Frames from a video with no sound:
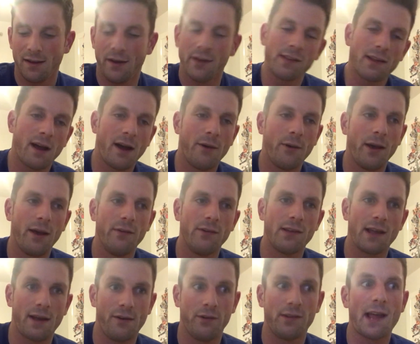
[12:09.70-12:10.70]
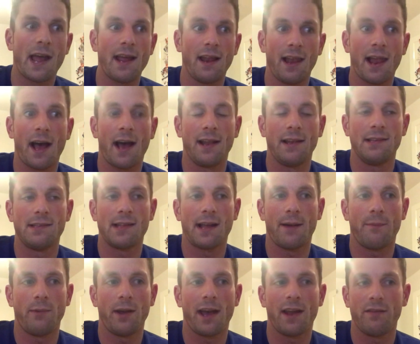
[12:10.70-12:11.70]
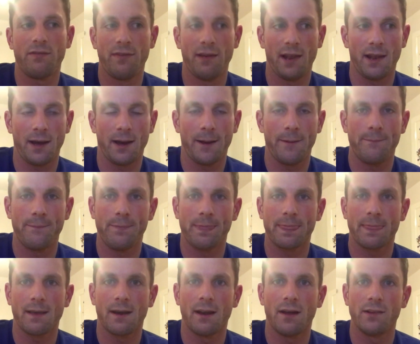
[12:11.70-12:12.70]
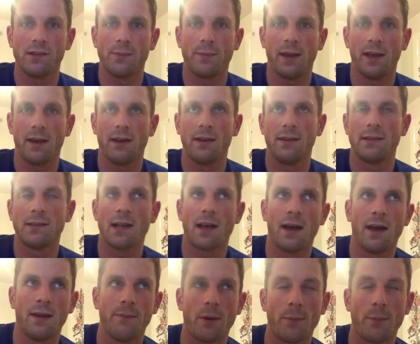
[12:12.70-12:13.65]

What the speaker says: it was 8 lads, and we had a villa, and I was a bit concerned.